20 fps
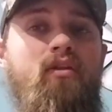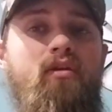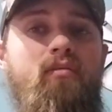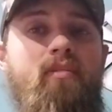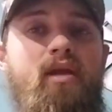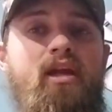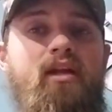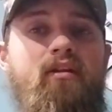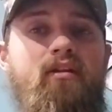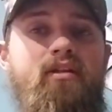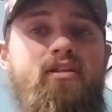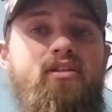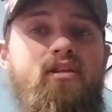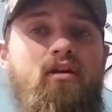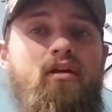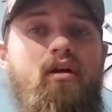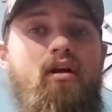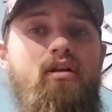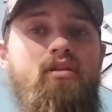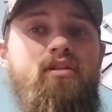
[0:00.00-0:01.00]
my other
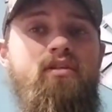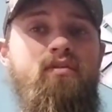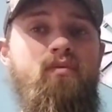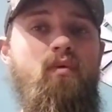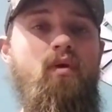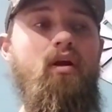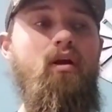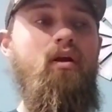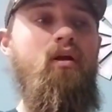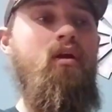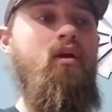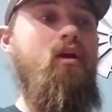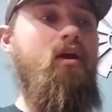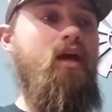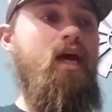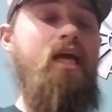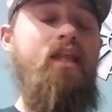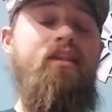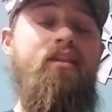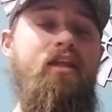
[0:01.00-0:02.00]
Mangalitsa crosses were.
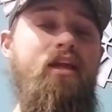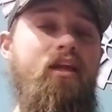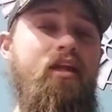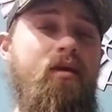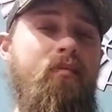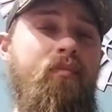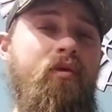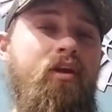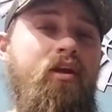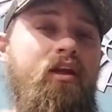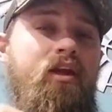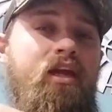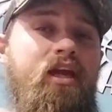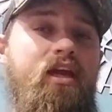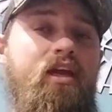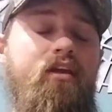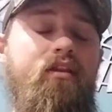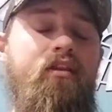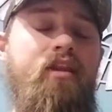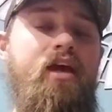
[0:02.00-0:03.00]
I think I'm going to
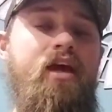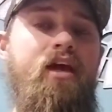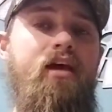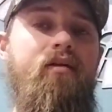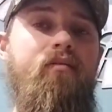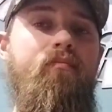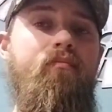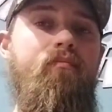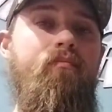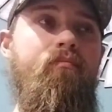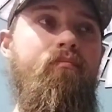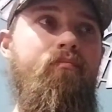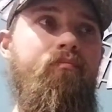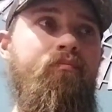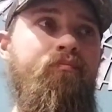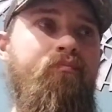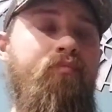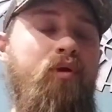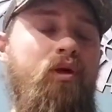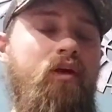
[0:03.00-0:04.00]
hit that
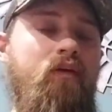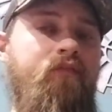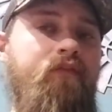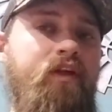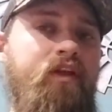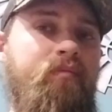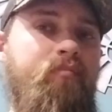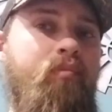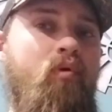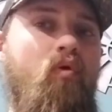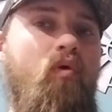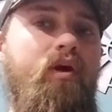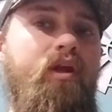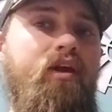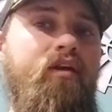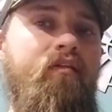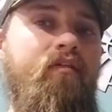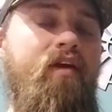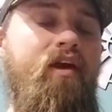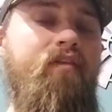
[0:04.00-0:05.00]
perfect
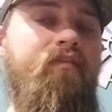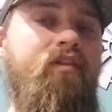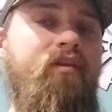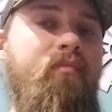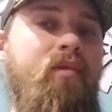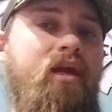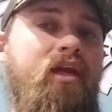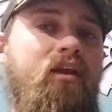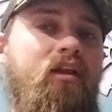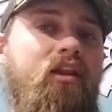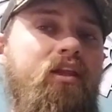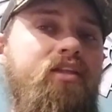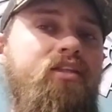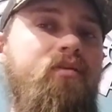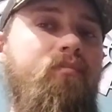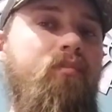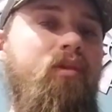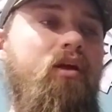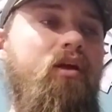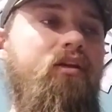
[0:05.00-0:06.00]
point of having the
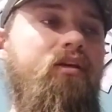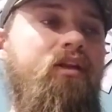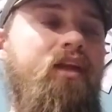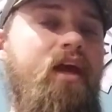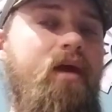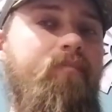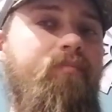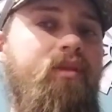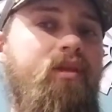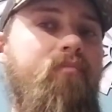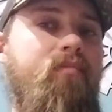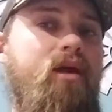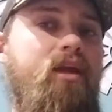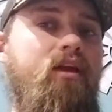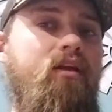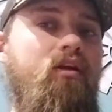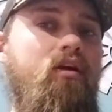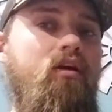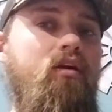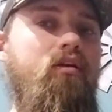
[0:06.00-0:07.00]
Mangalitsa blood kept in
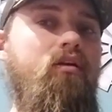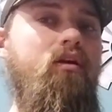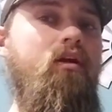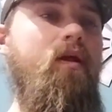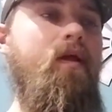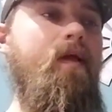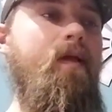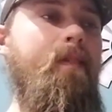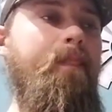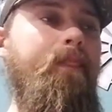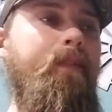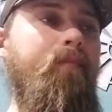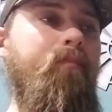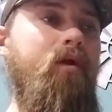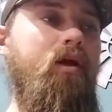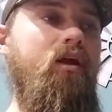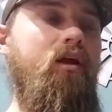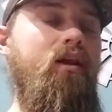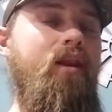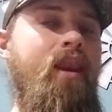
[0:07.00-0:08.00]
my herd,
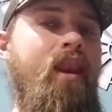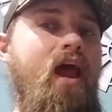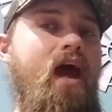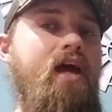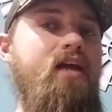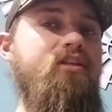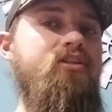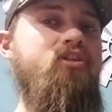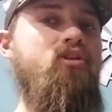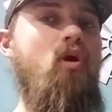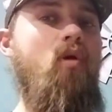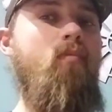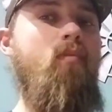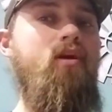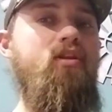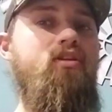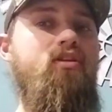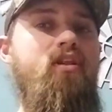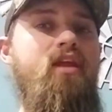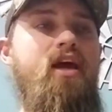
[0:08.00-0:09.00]
but not so
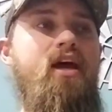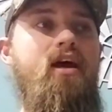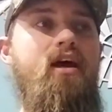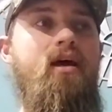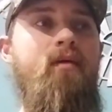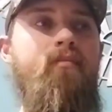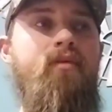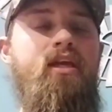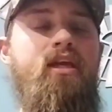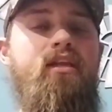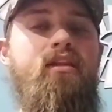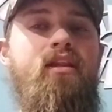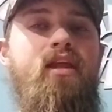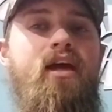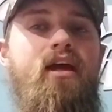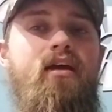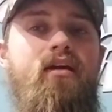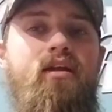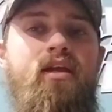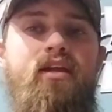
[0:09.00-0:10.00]
much that I'm hitting
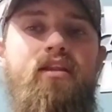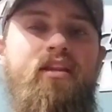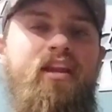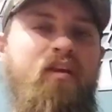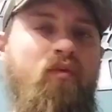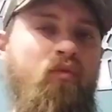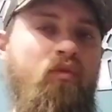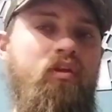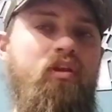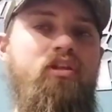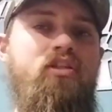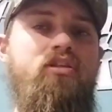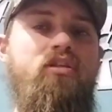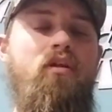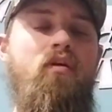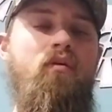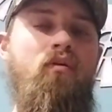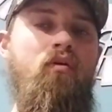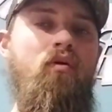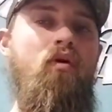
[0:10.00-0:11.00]
that really
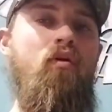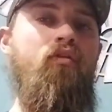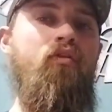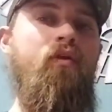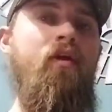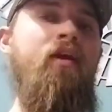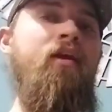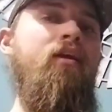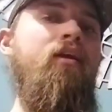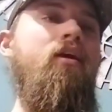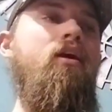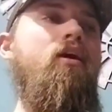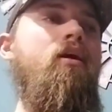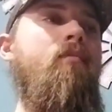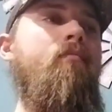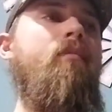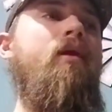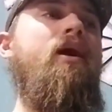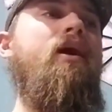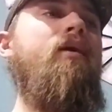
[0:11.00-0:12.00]
slow growth rate.
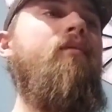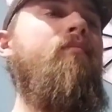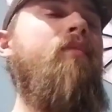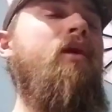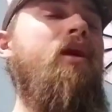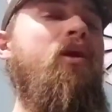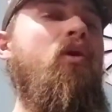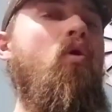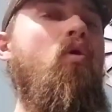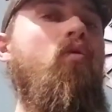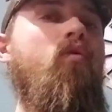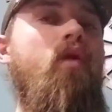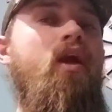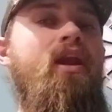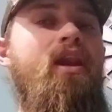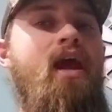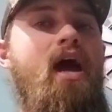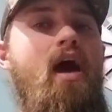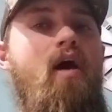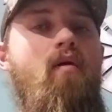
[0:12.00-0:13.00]
My goal
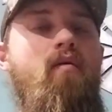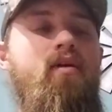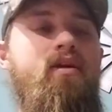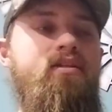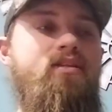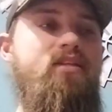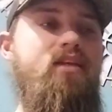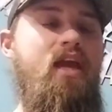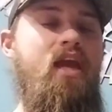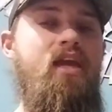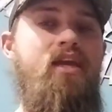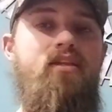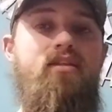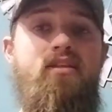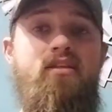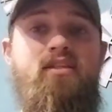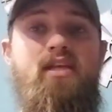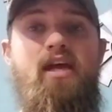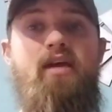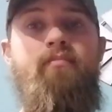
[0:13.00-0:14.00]
right now is
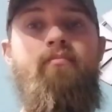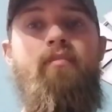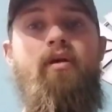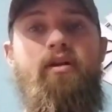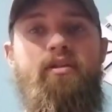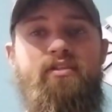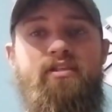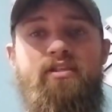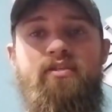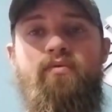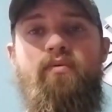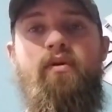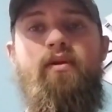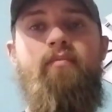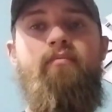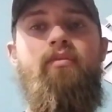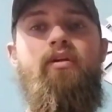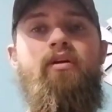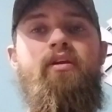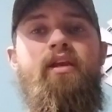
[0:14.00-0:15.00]
8 to 10 months is
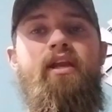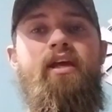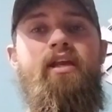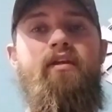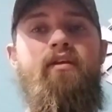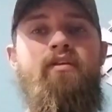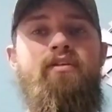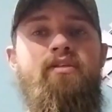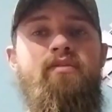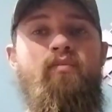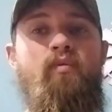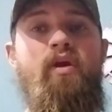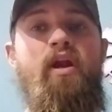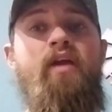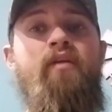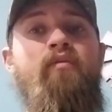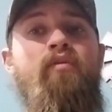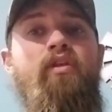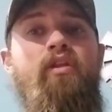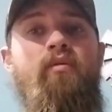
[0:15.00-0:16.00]
what I'm looking at, is
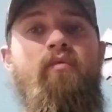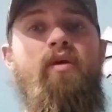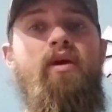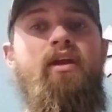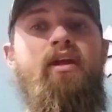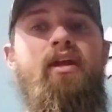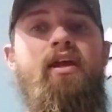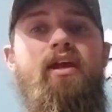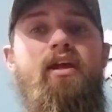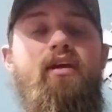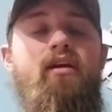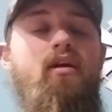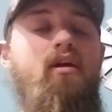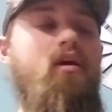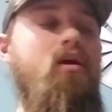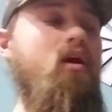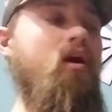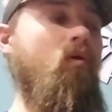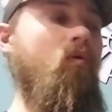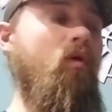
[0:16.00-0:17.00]
what I really want to
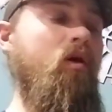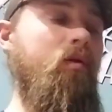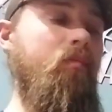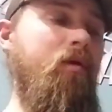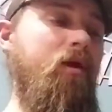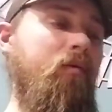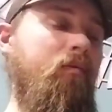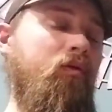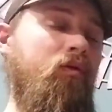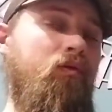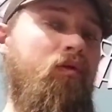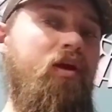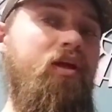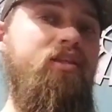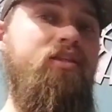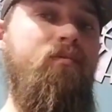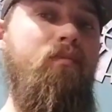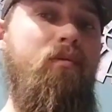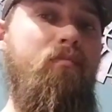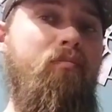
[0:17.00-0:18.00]
hit. I want to be able to
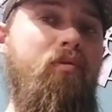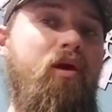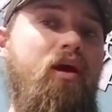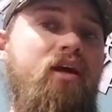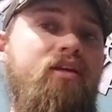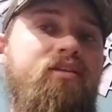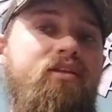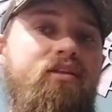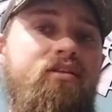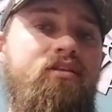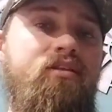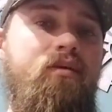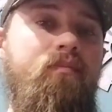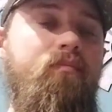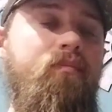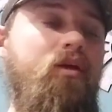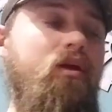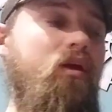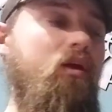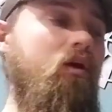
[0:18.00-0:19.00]
raise them and process
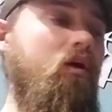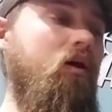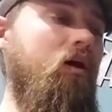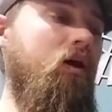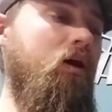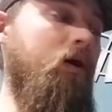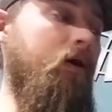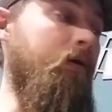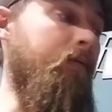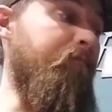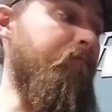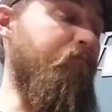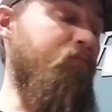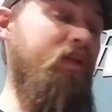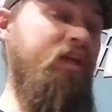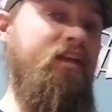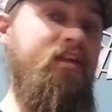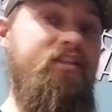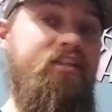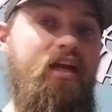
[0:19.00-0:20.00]
them
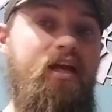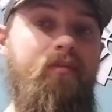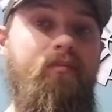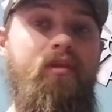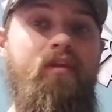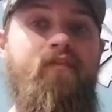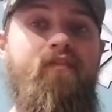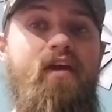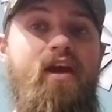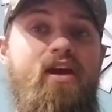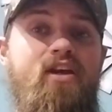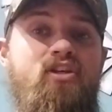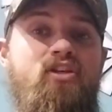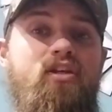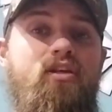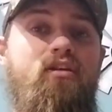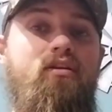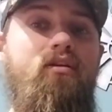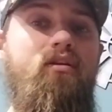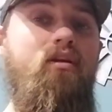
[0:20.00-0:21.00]
in a timely
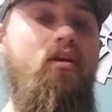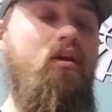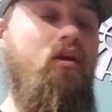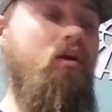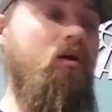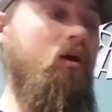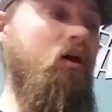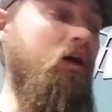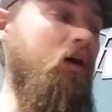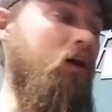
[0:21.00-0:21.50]
fashion.